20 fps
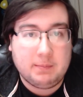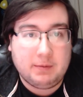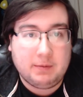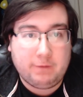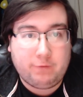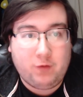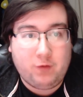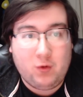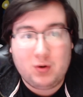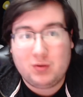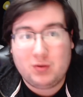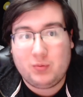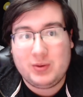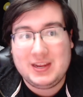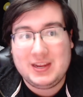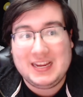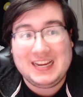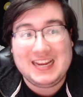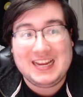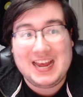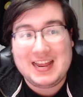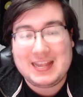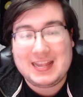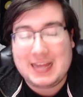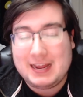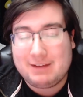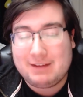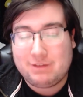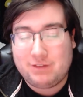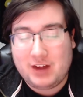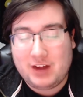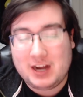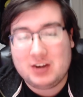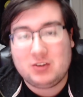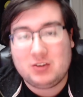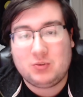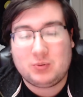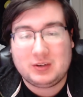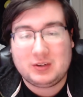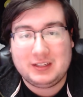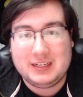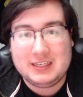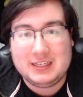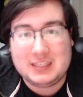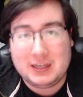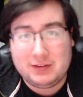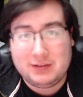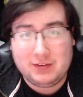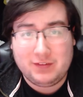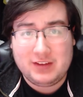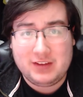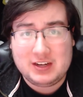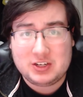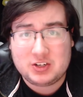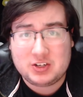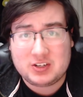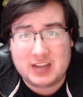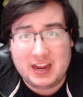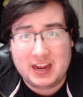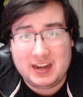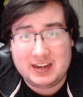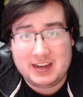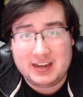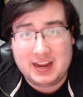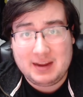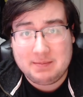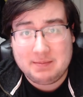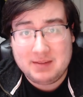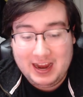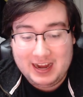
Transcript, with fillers: before we get that final release of Avengers Endgame